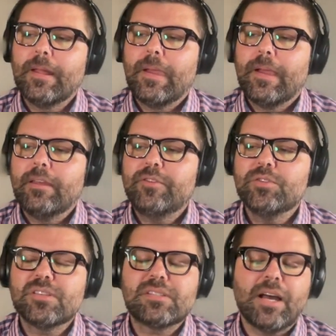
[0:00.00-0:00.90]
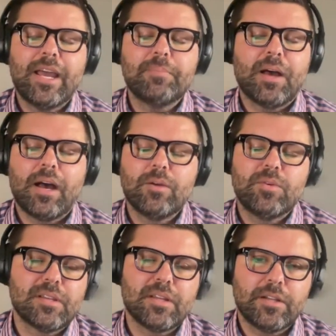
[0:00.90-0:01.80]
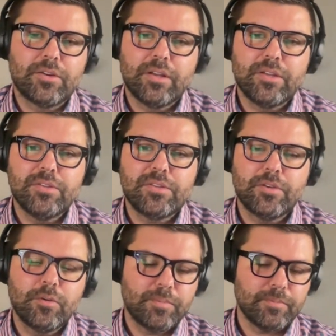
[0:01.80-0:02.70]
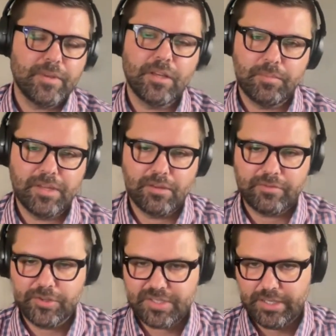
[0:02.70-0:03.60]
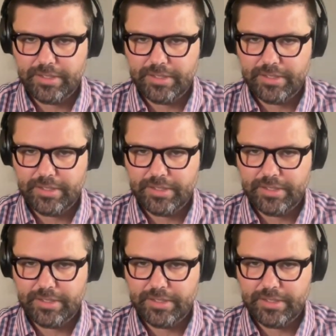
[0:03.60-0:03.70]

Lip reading: If you just type "I was an elder" on YouTube, it will be the first hit.